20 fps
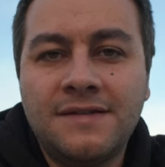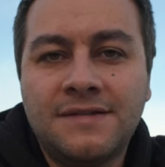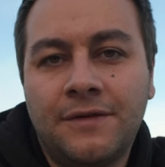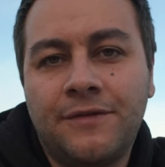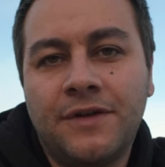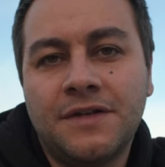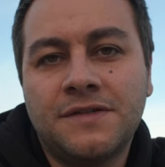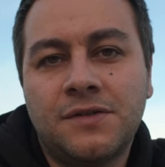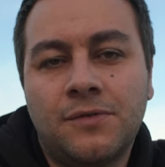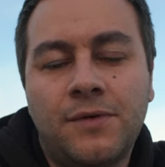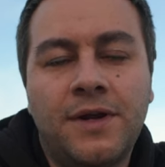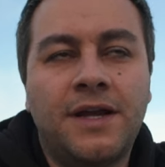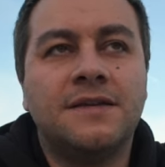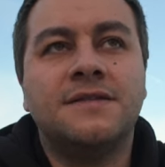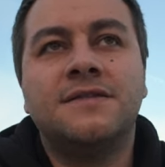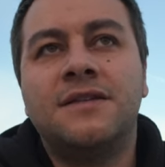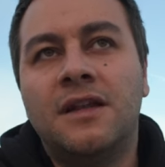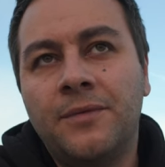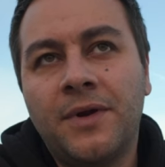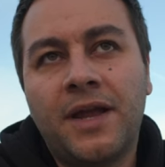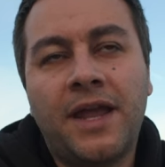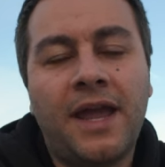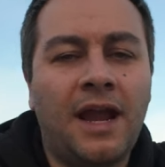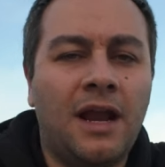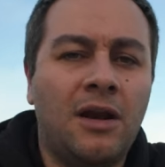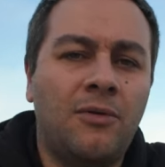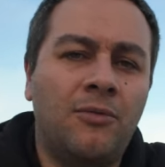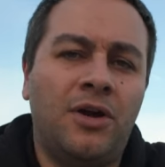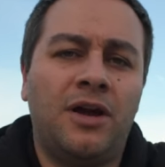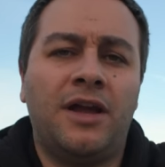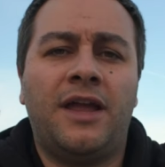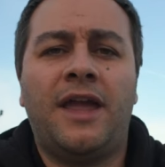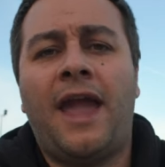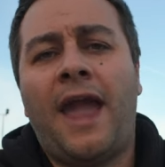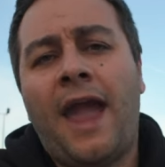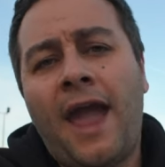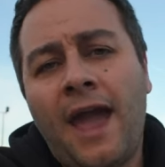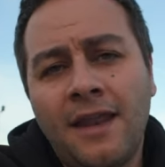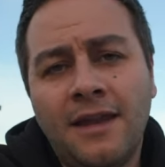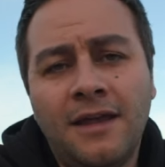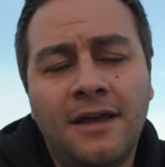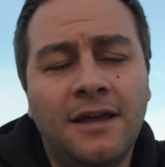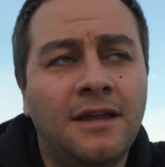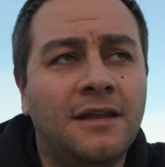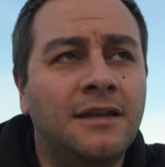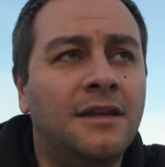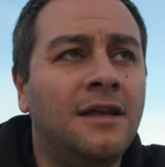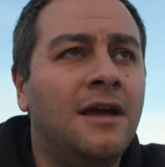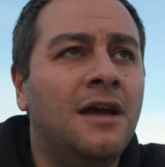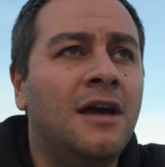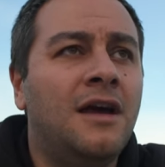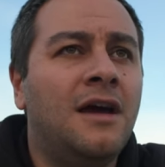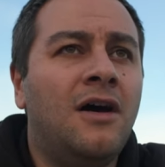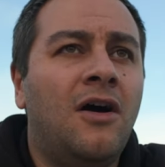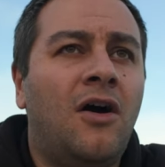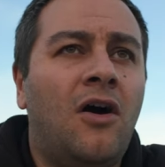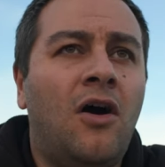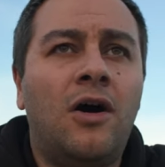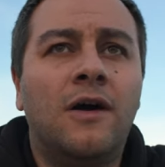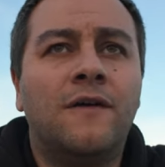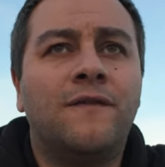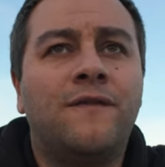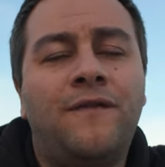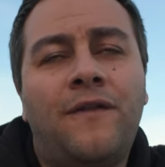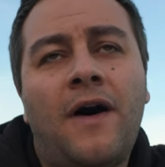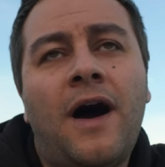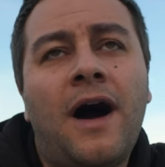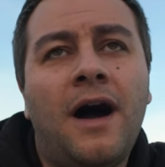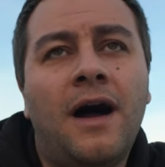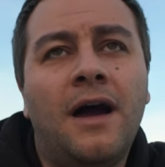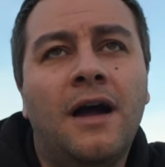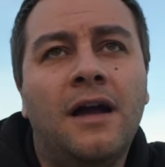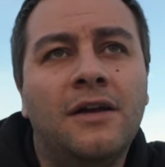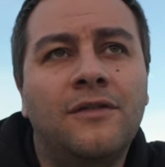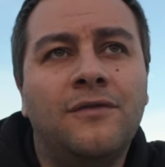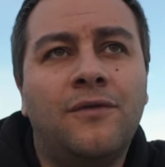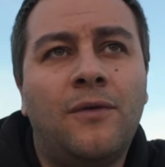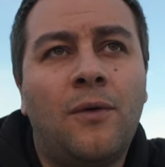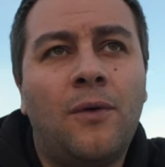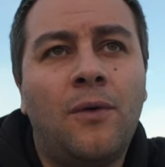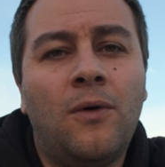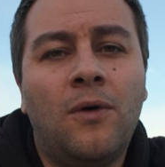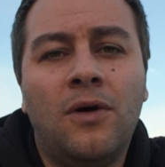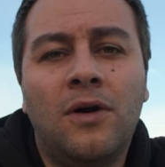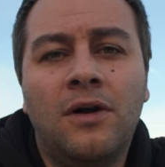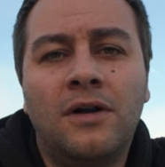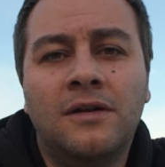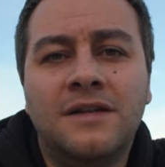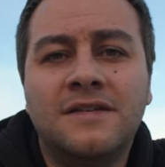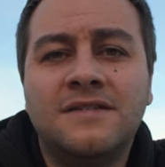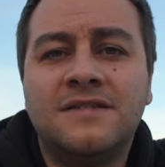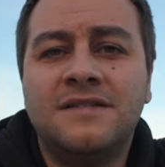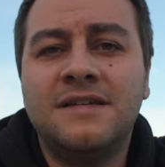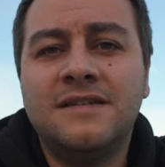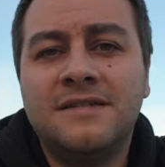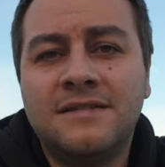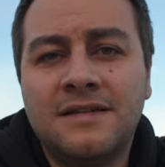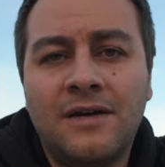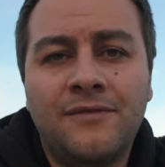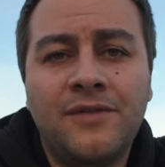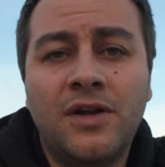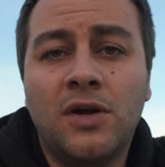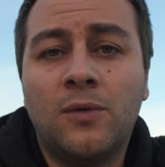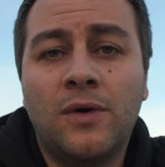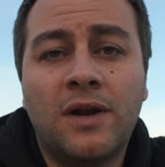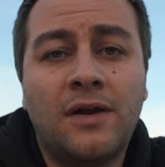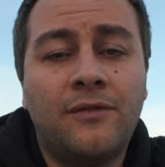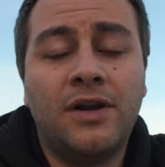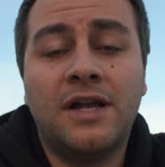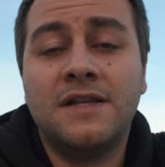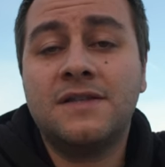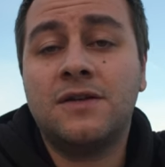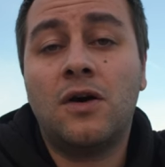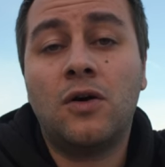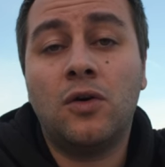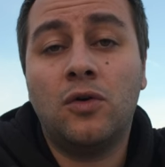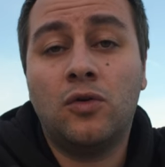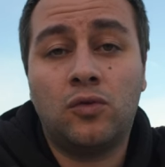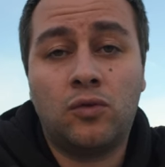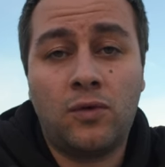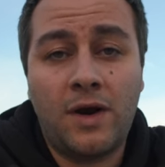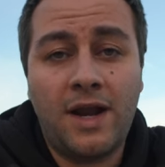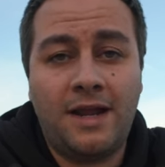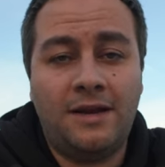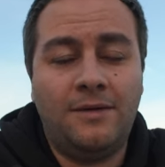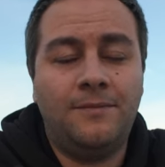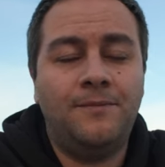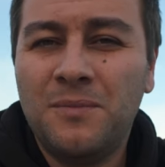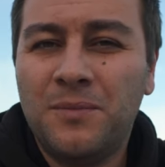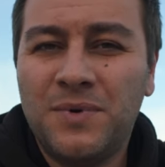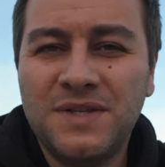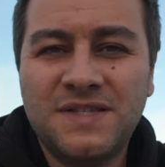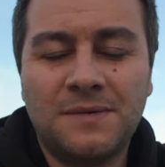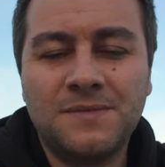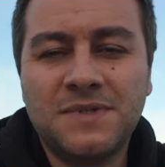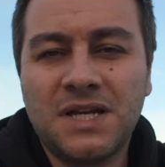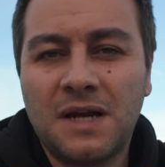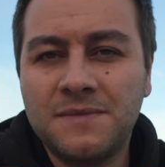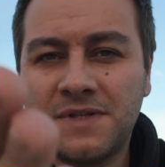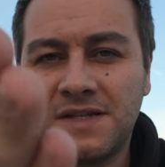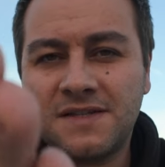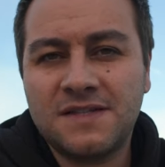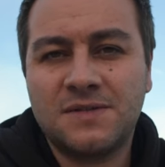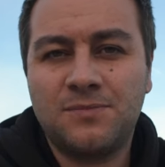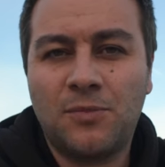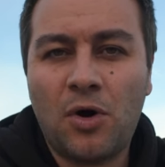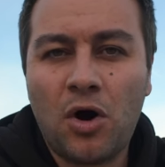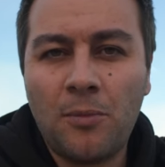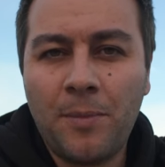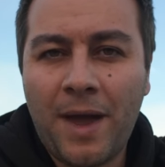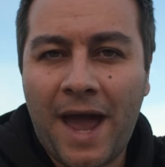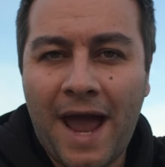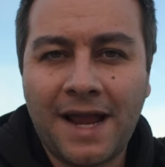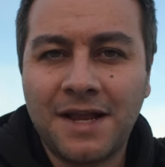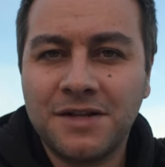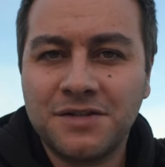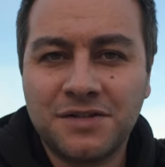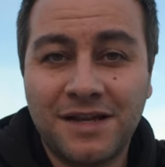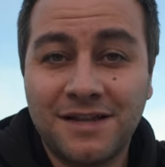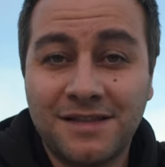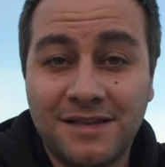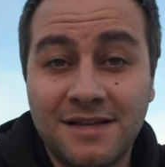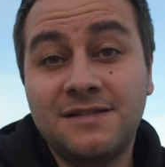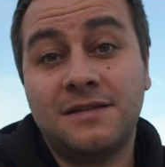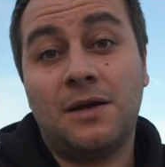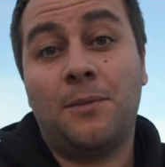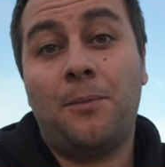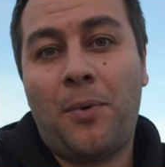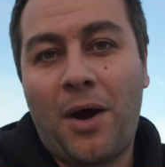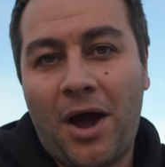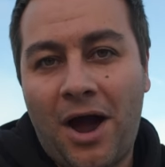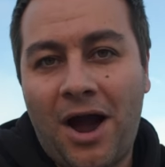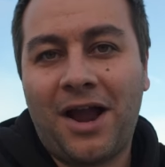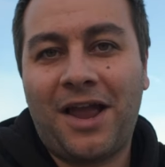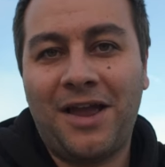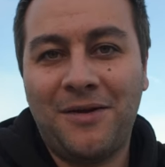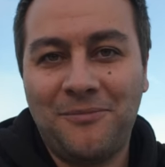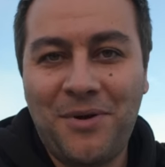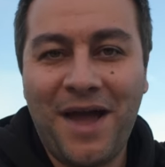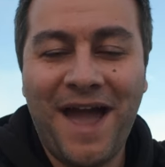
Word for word: a7S III, a cinema camera, a Canon R5 or the C70 or whatever, that's all great. But sometimes a small package like this, a pocket